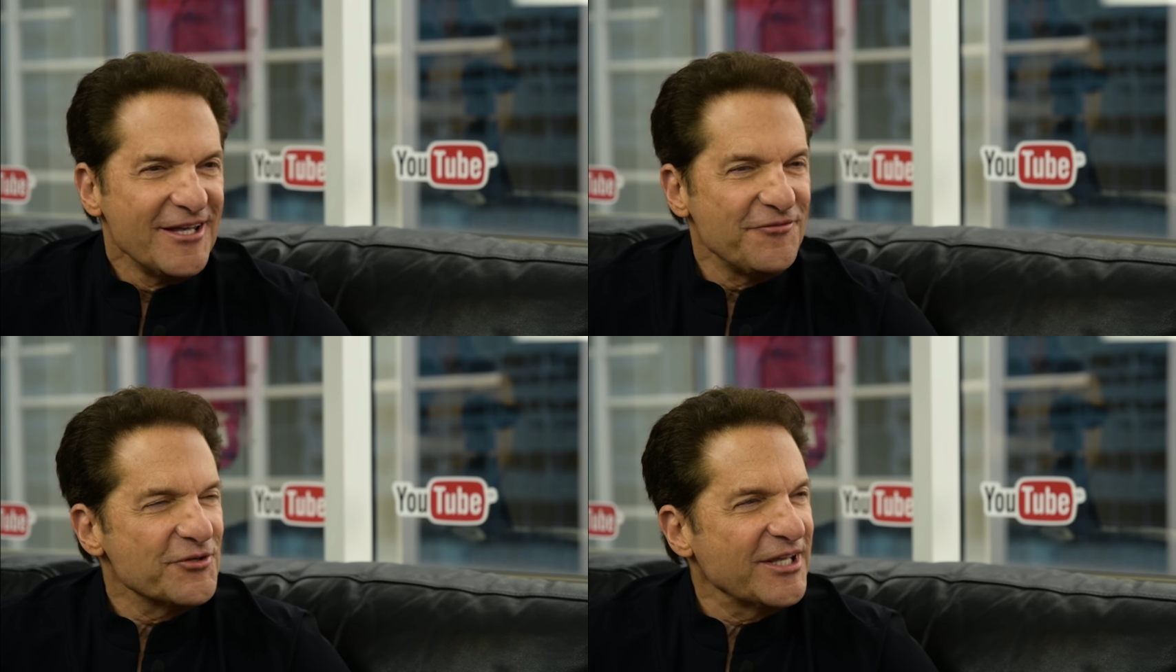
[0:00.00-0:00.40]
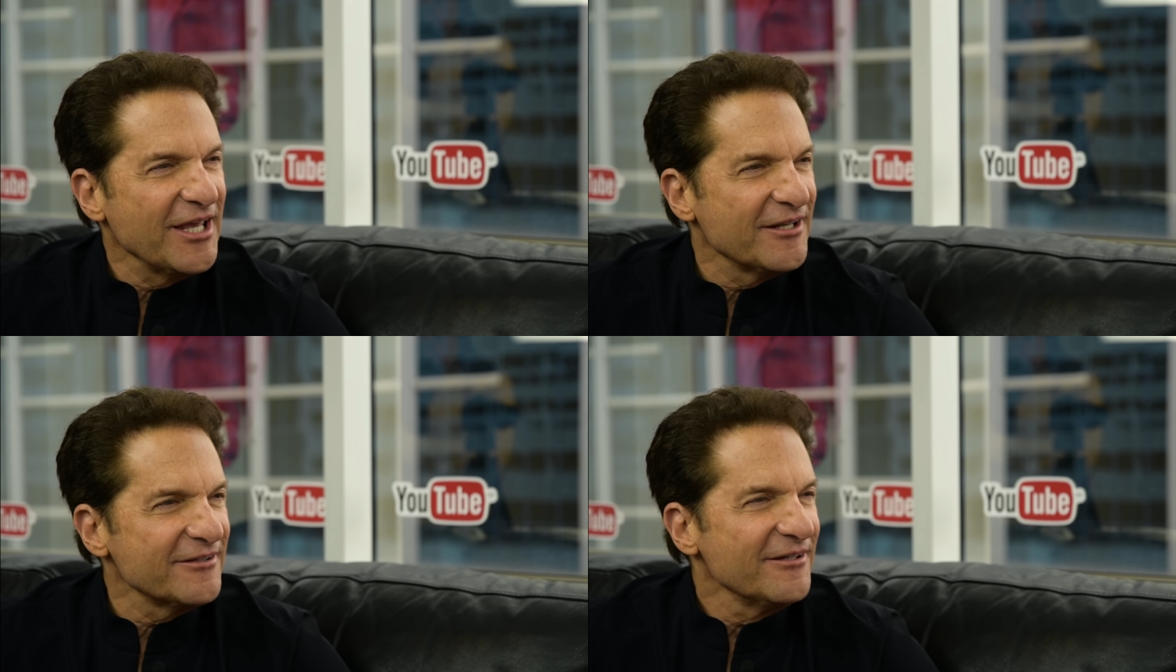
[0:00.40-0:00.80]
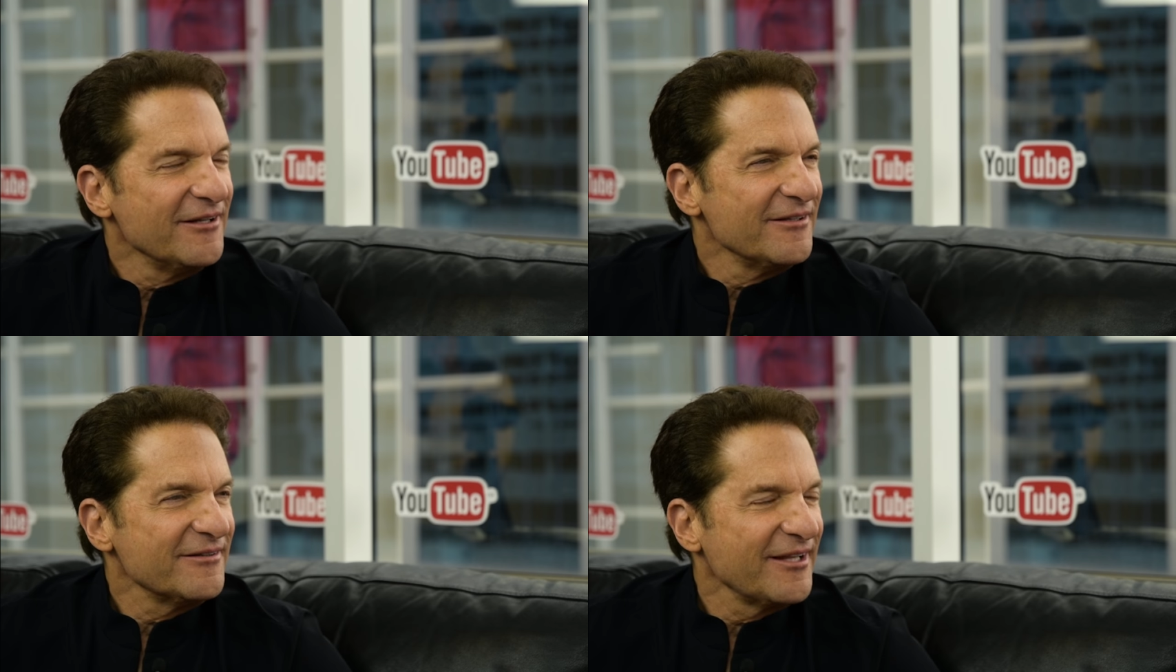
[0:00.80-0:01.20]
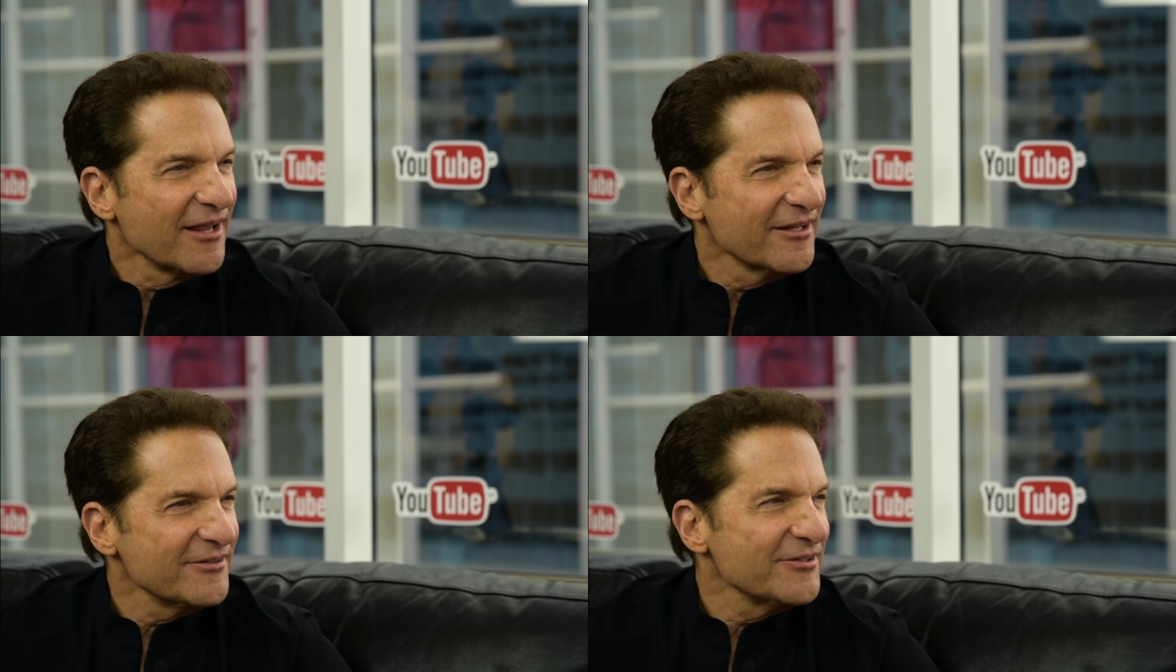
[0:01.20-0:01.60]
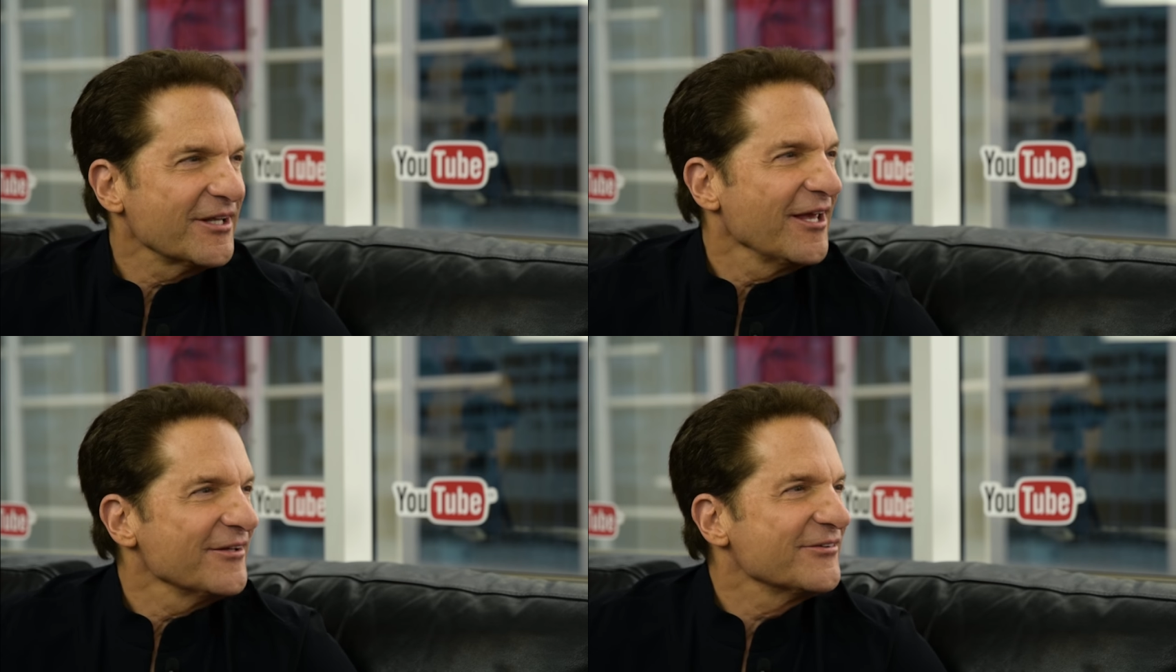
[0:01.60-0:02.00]
If you can't tell it,
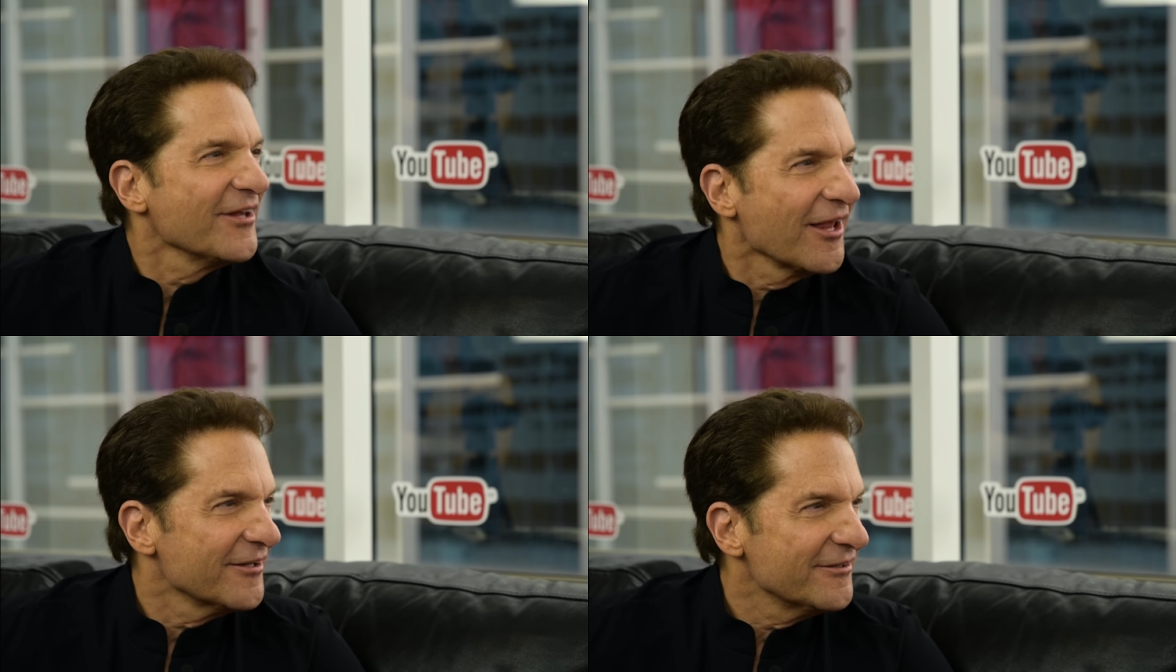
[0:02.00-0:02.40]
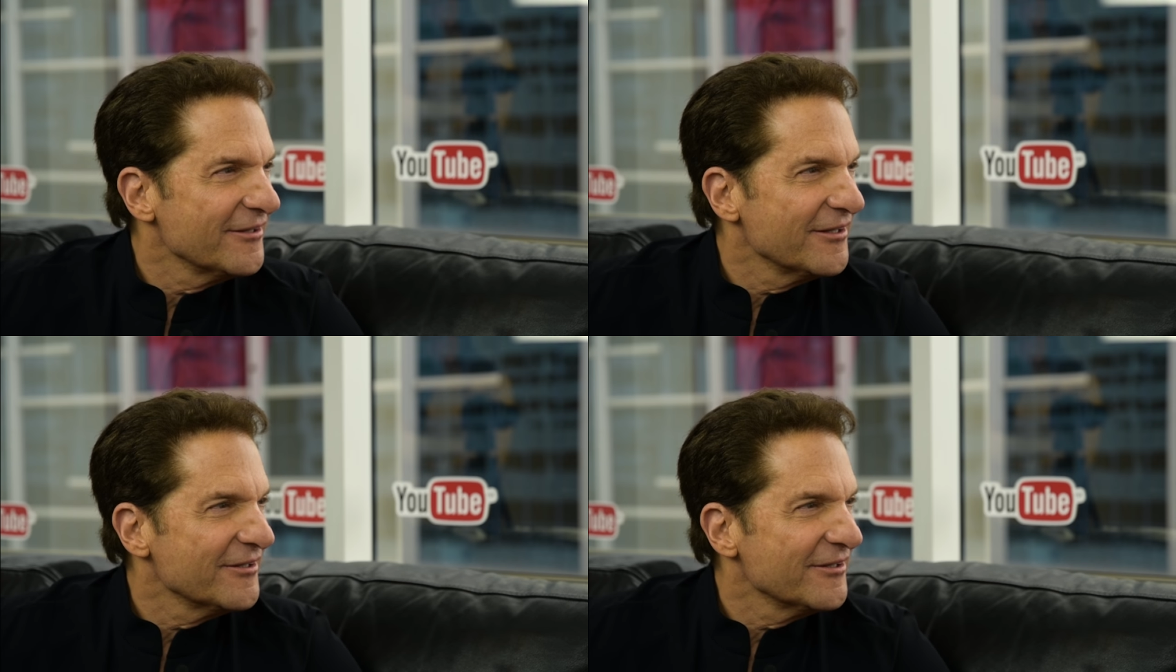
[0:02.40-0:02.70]
you can't sell it.